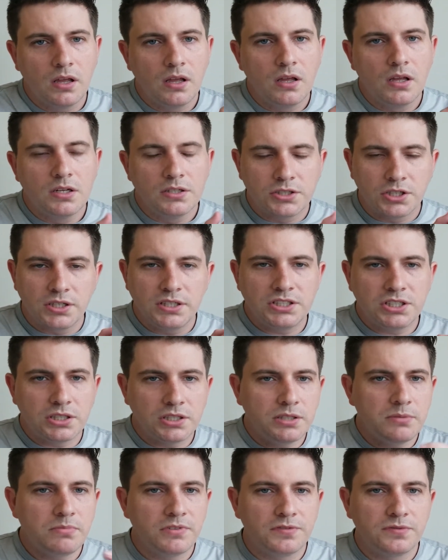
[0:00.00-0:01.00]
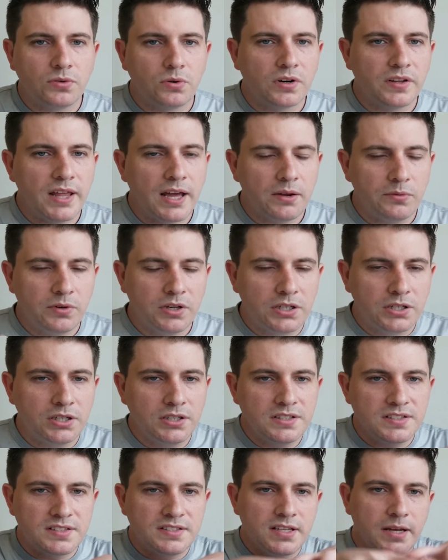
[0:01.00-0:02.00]
Traditionally before that, we
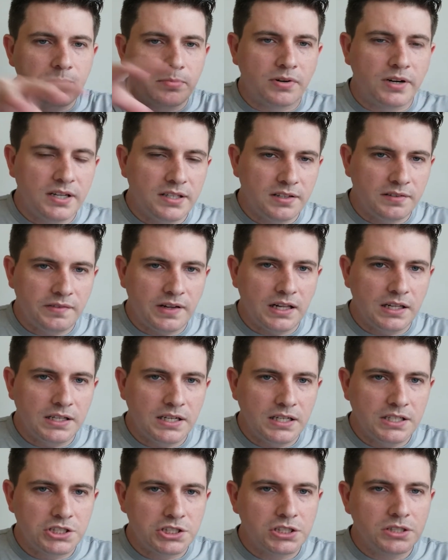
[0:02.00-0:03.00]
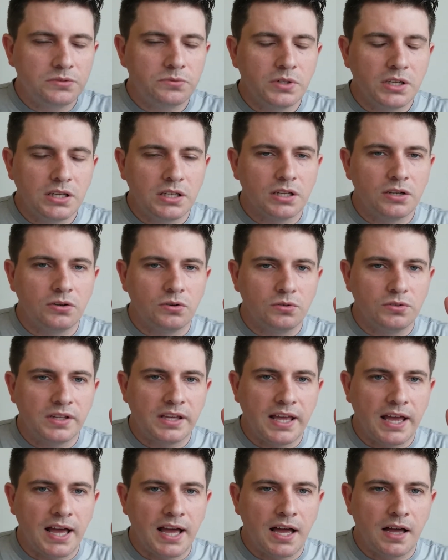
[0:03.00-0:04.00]
couldn't separate the validation, we could only
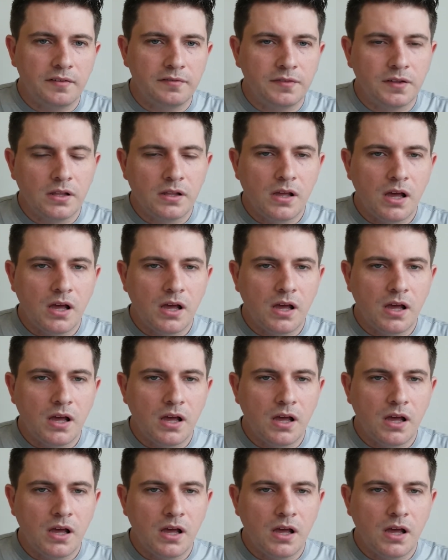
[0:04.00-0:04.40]
have